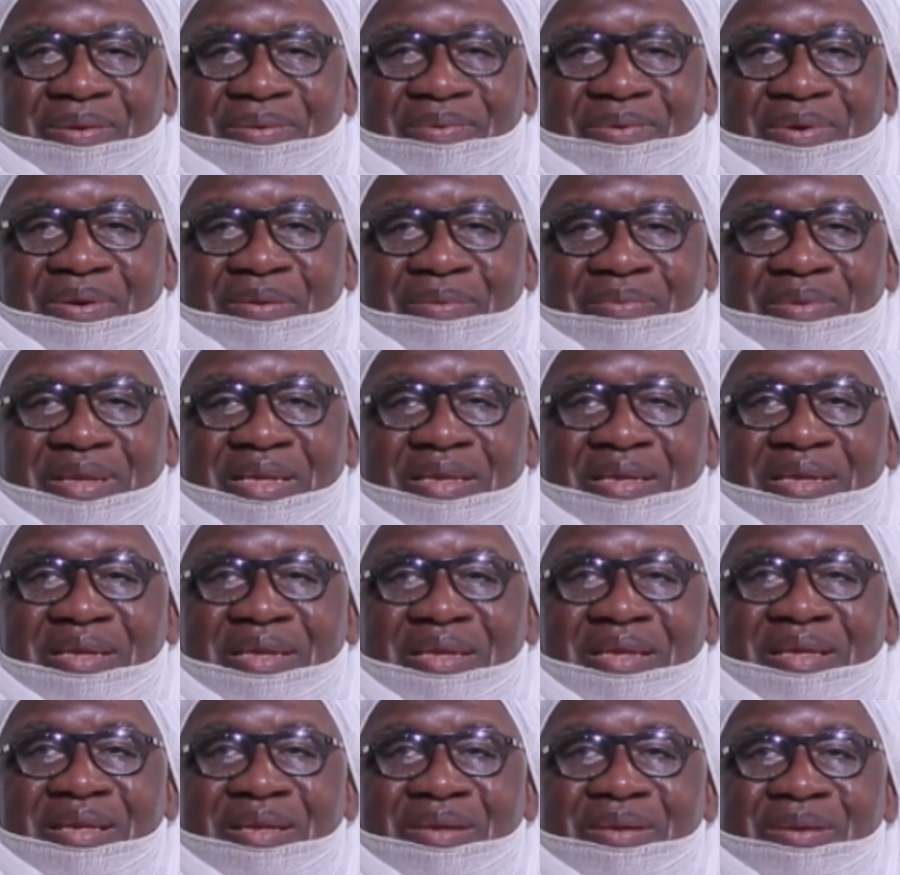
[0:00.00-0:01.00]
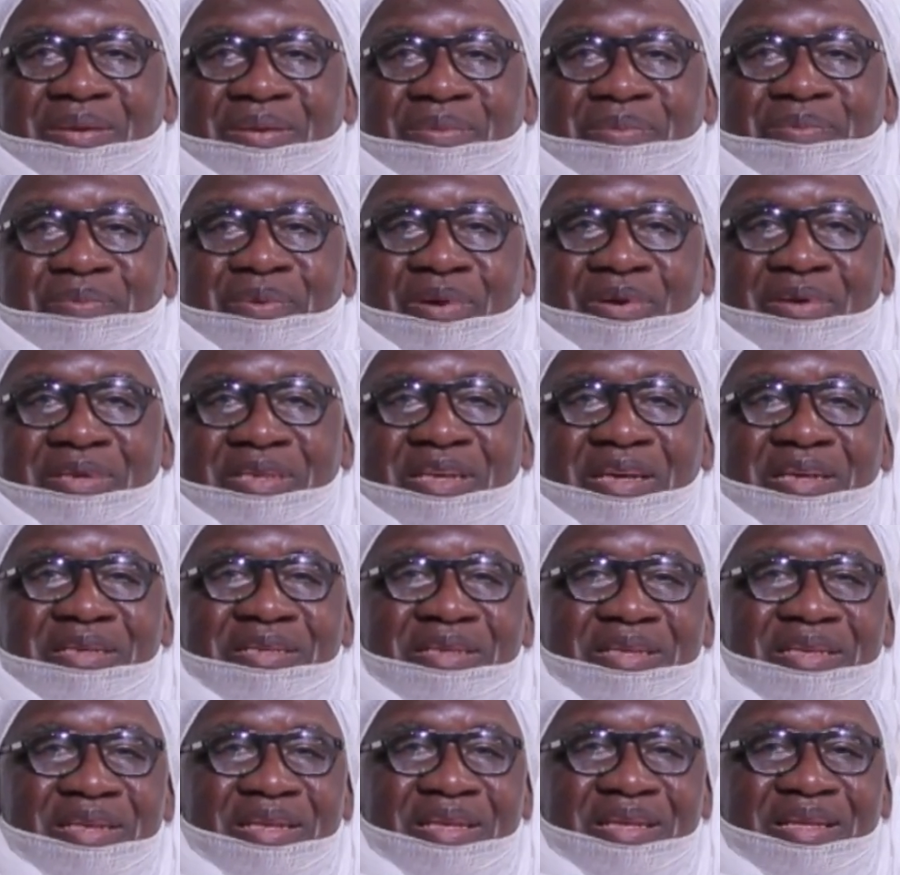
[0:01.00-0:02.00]
from the
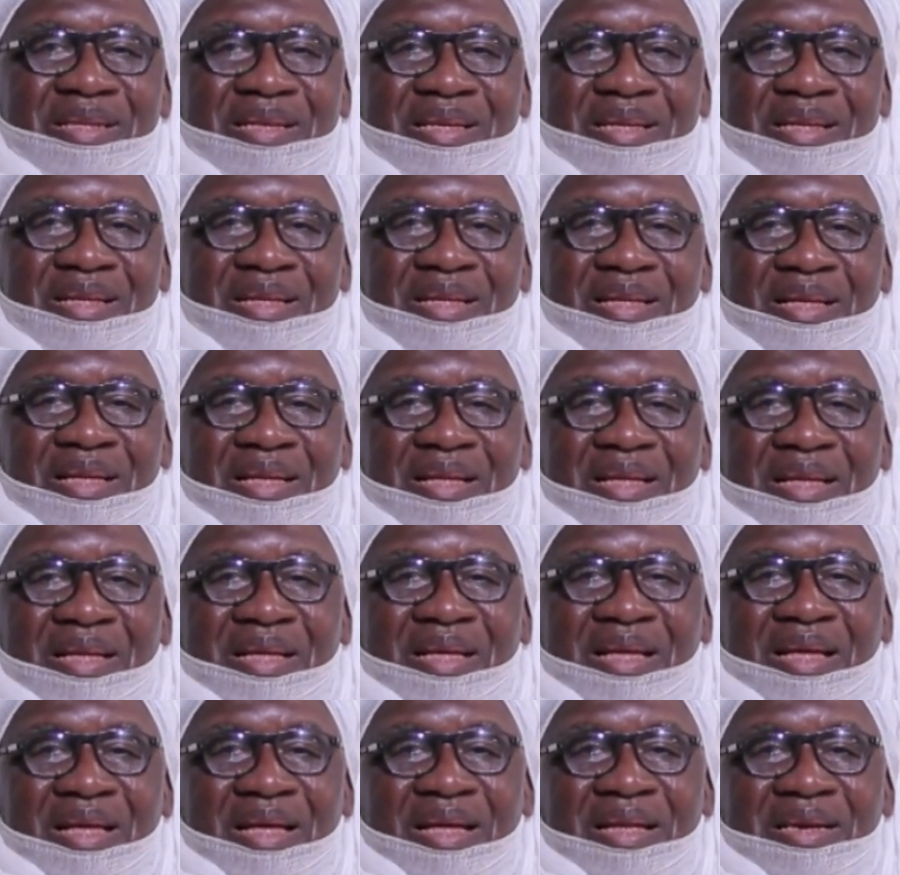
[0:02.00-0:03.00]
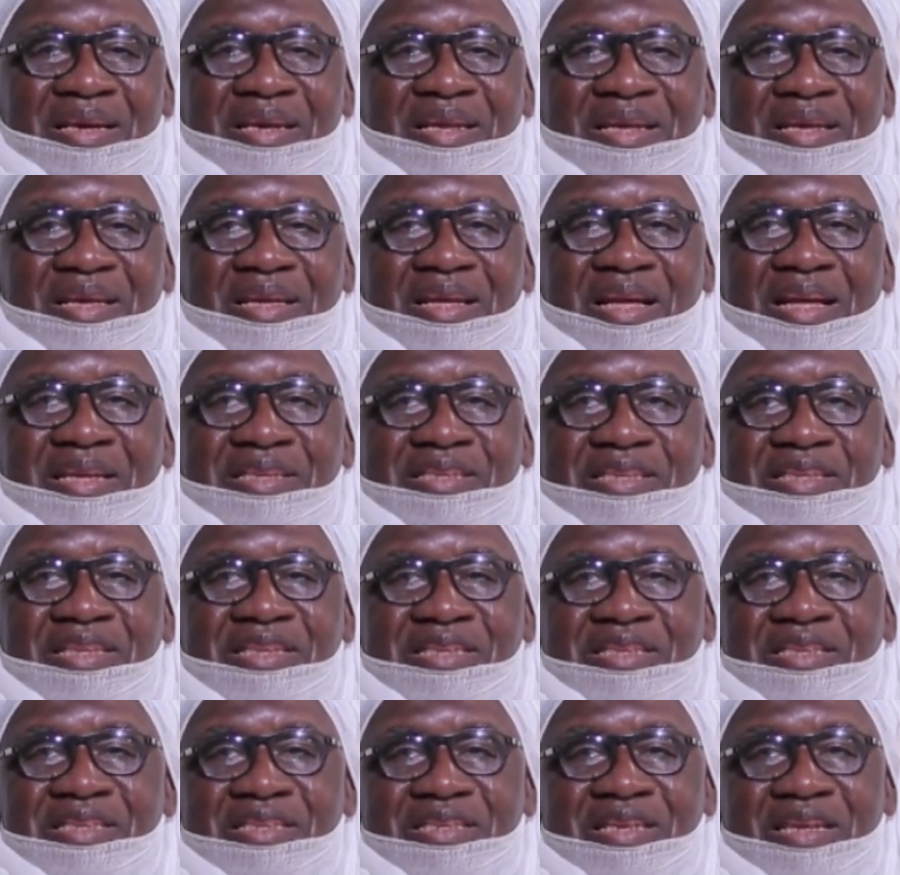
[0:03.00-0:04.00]
projects and
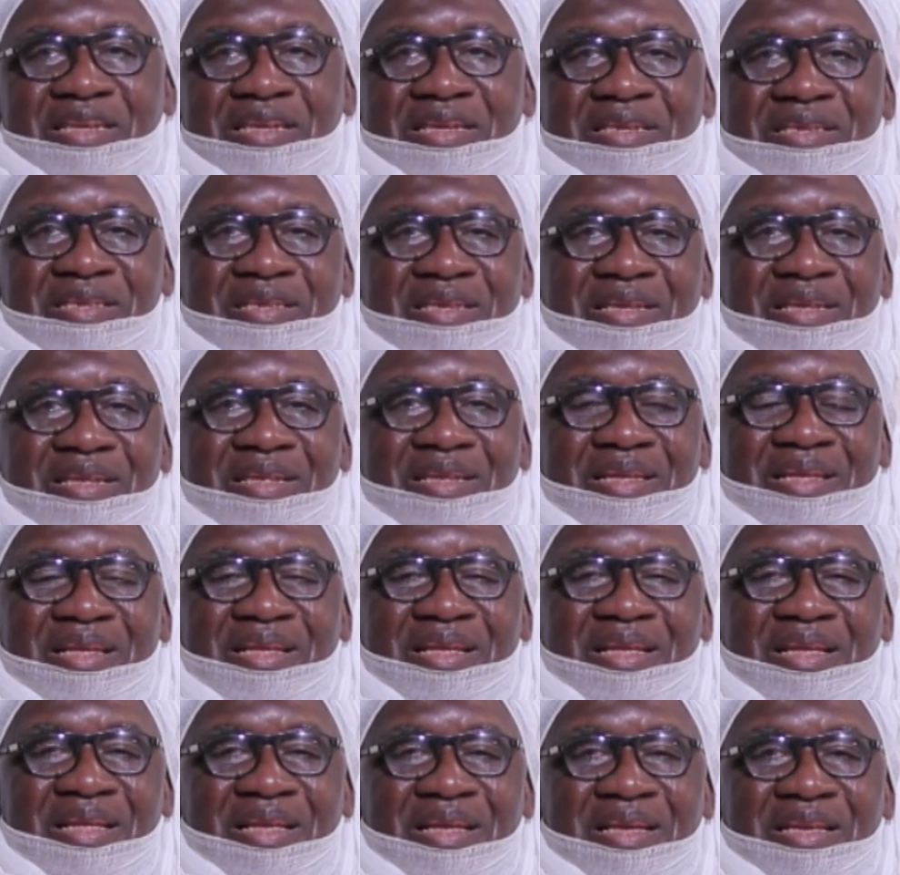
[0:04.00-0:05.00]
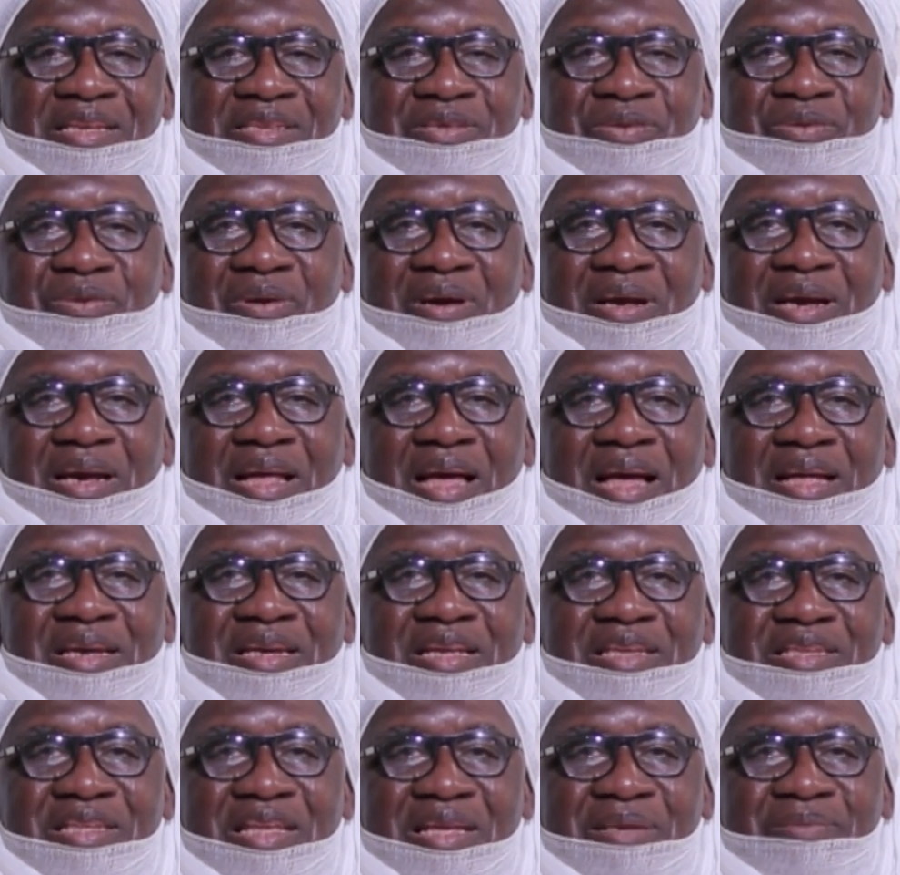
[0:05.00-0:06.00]
assistance His Royal
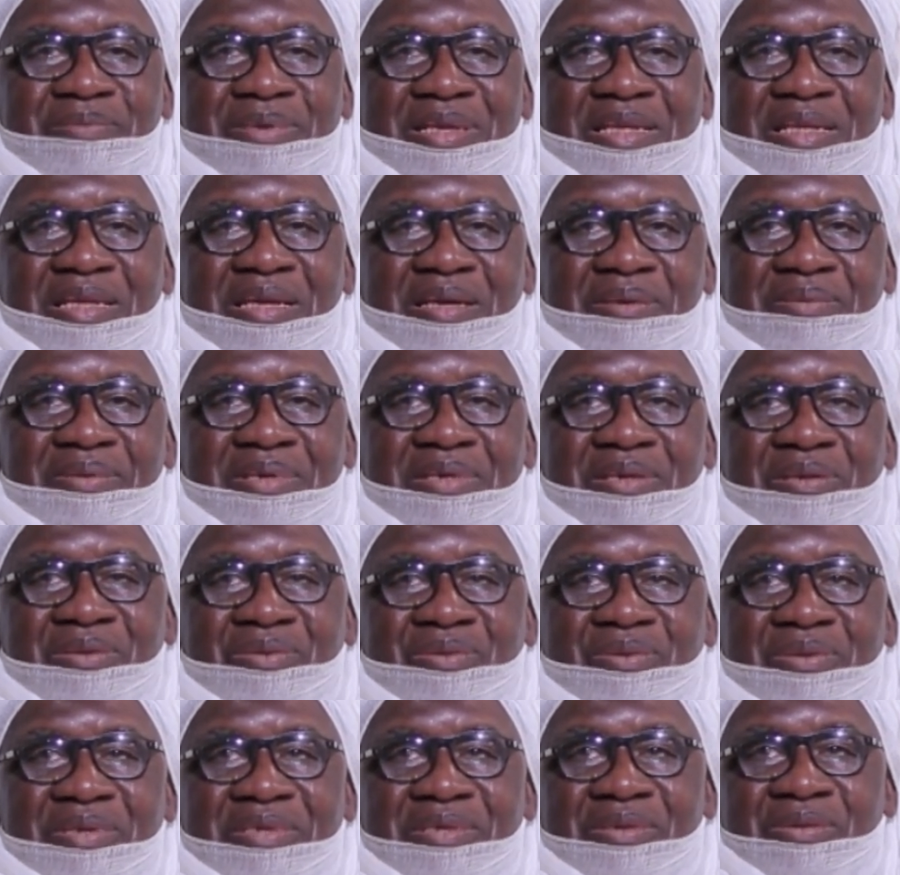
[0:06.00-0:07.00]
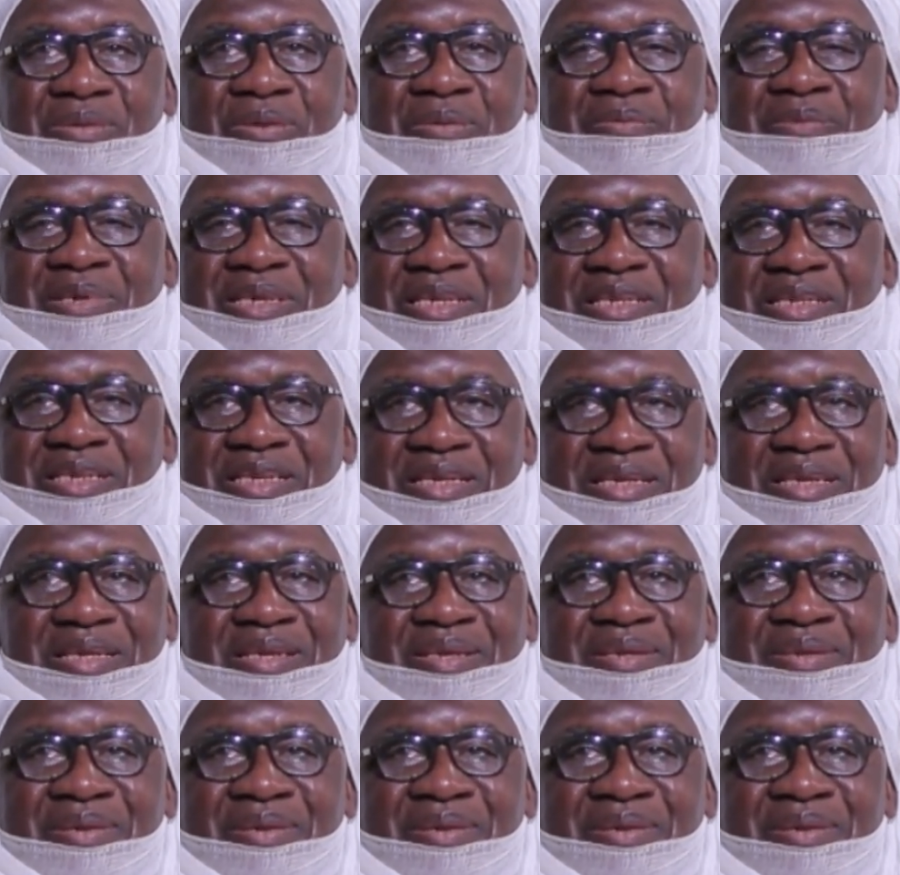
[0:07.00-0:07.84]
Highness has been given to his community.